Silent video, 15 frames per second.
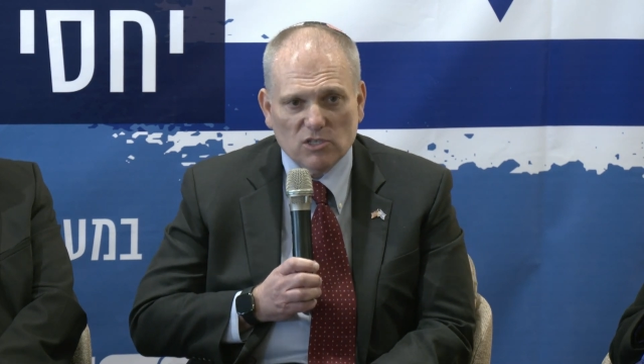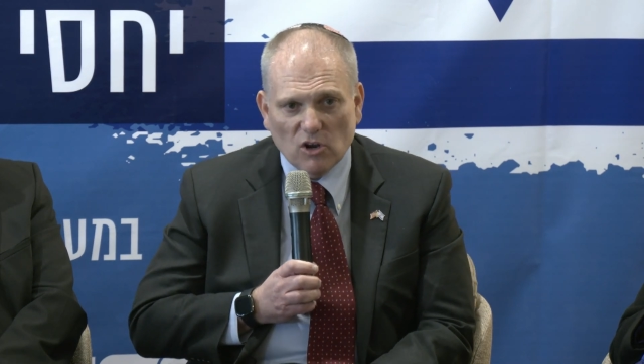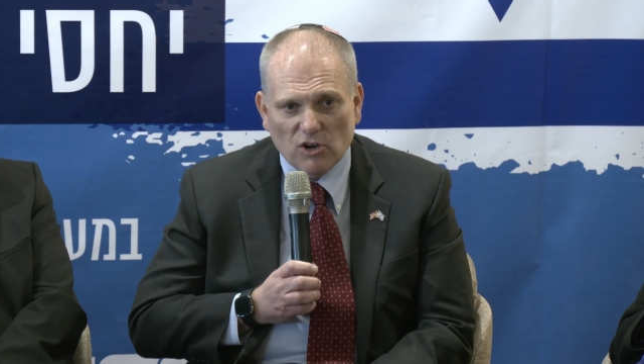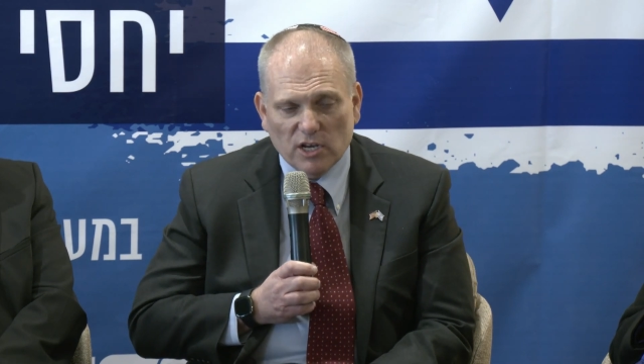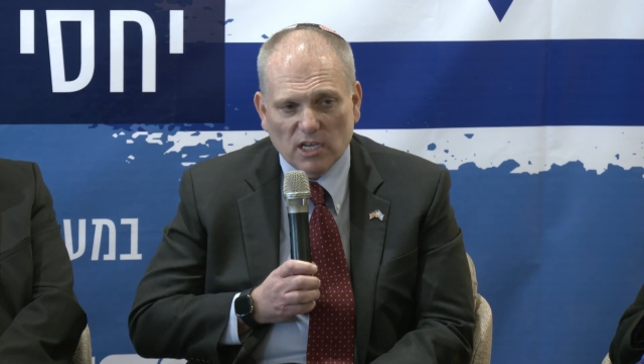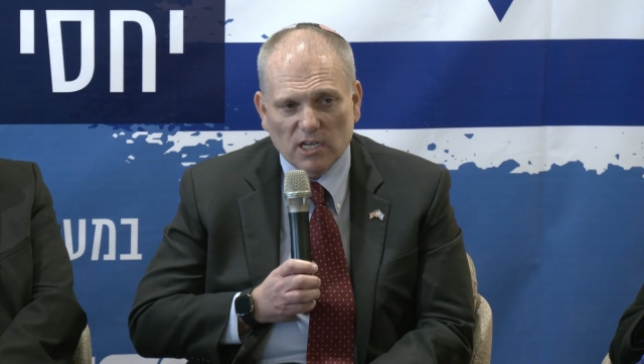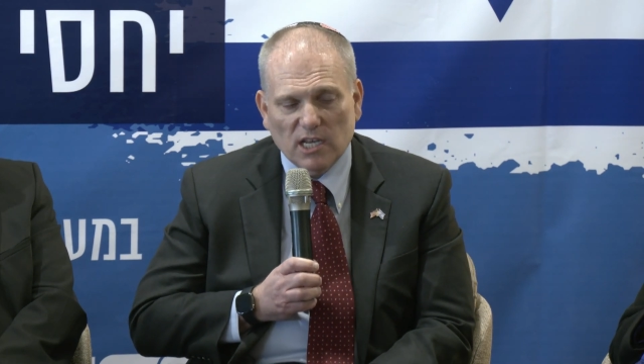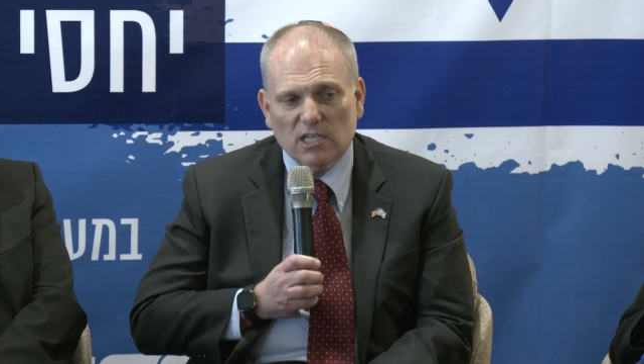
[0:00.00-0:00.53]

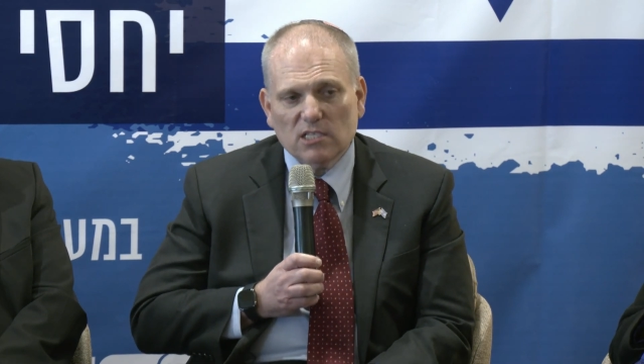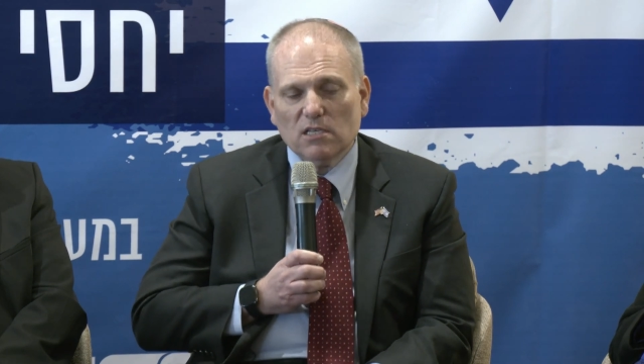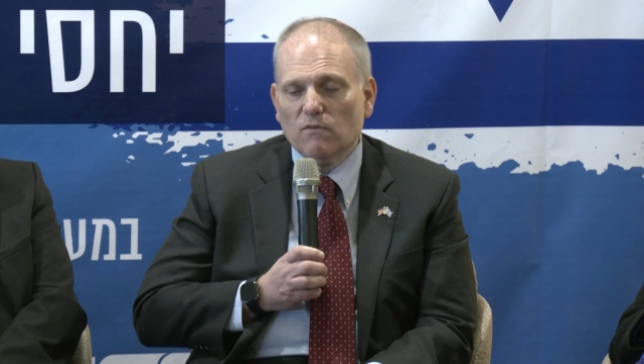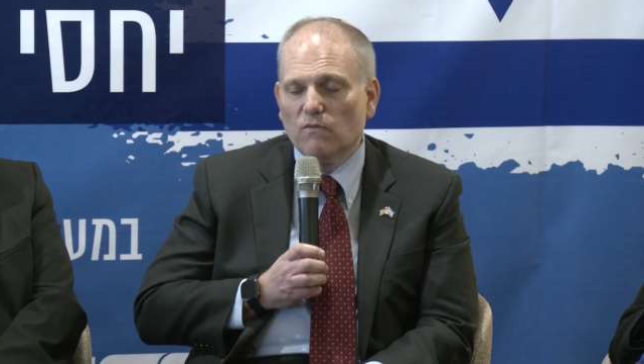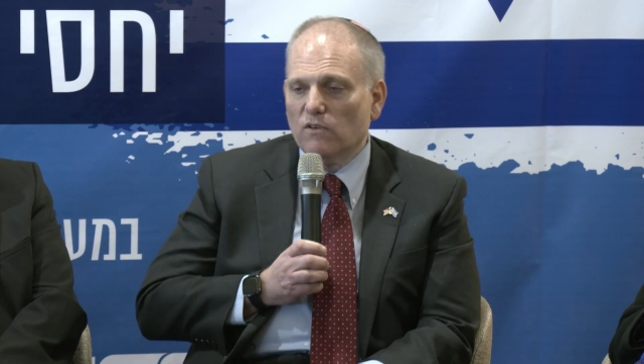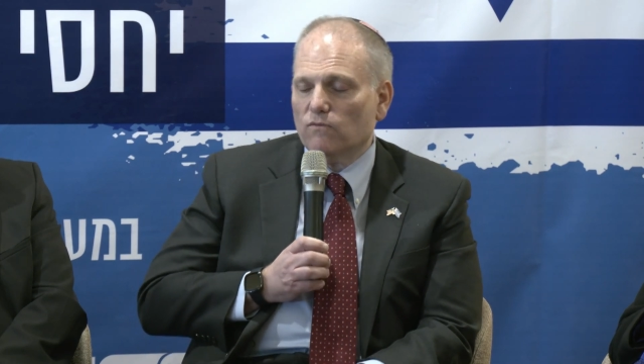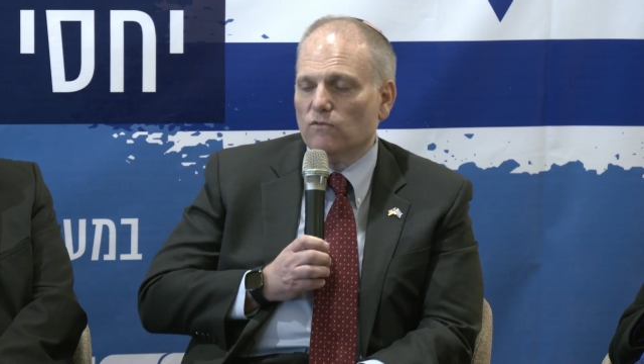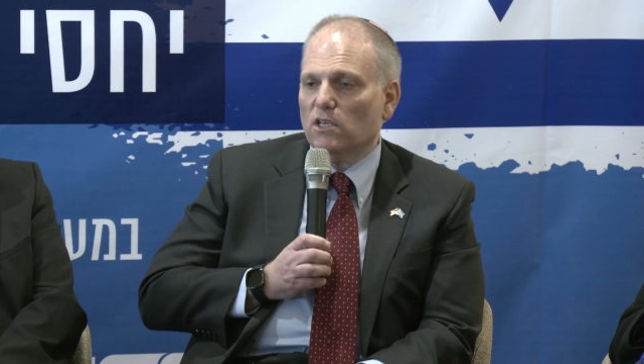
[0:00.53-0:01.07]
starting in
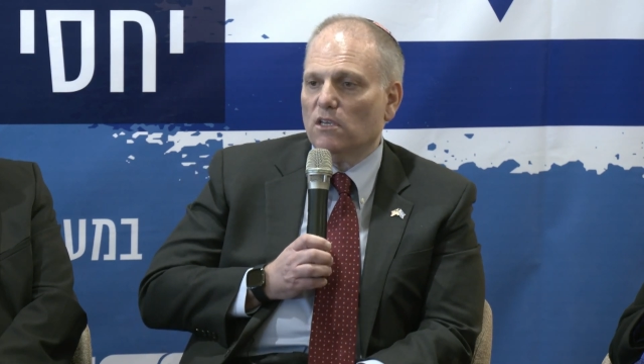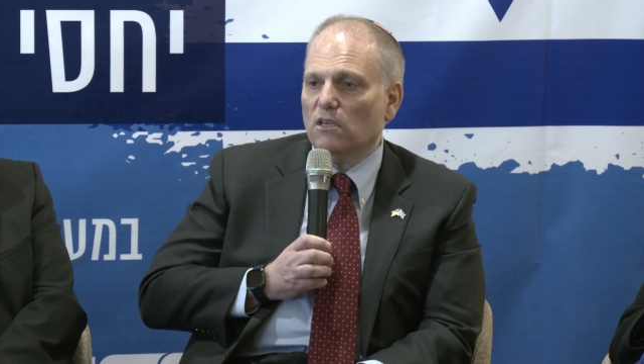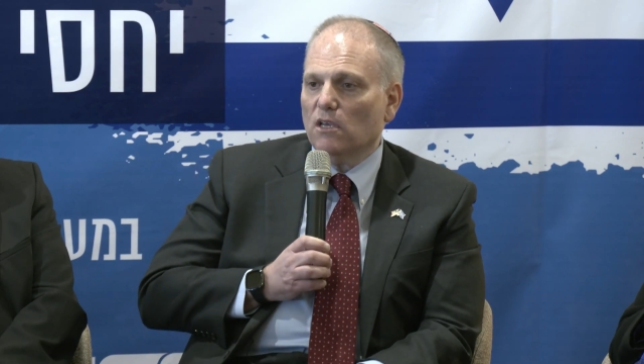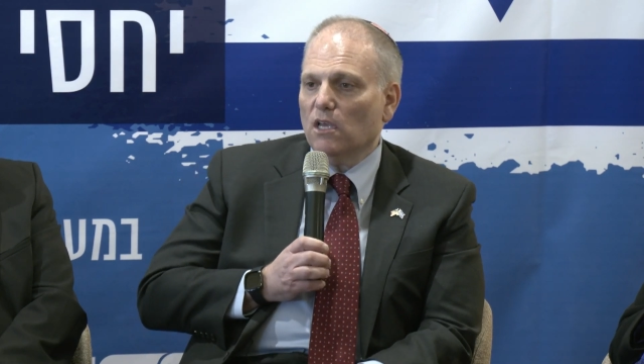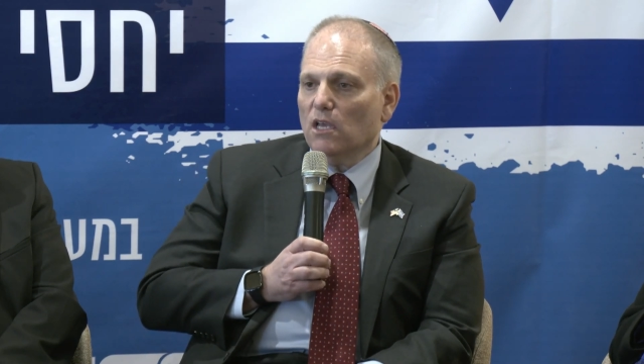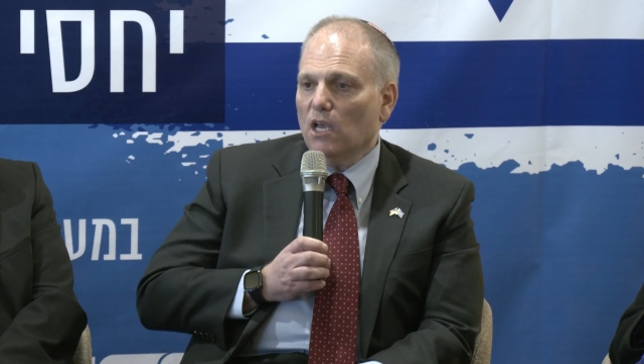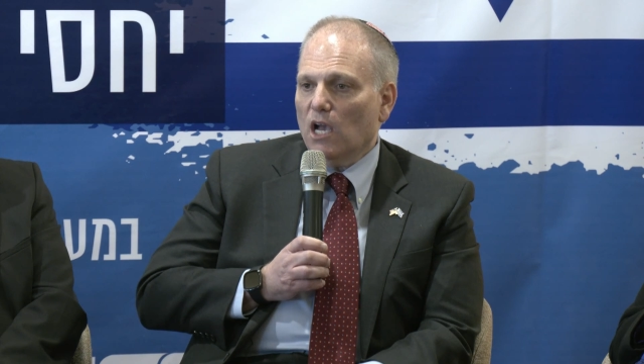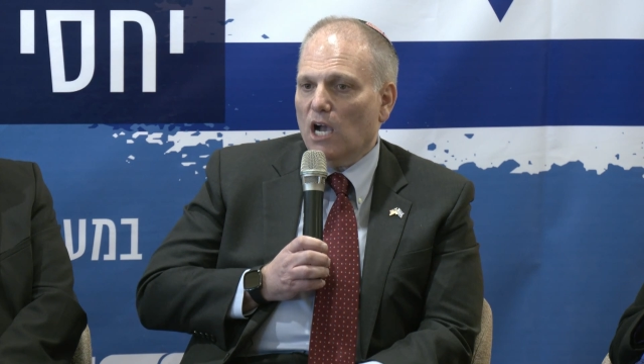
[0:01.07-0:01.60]
1950,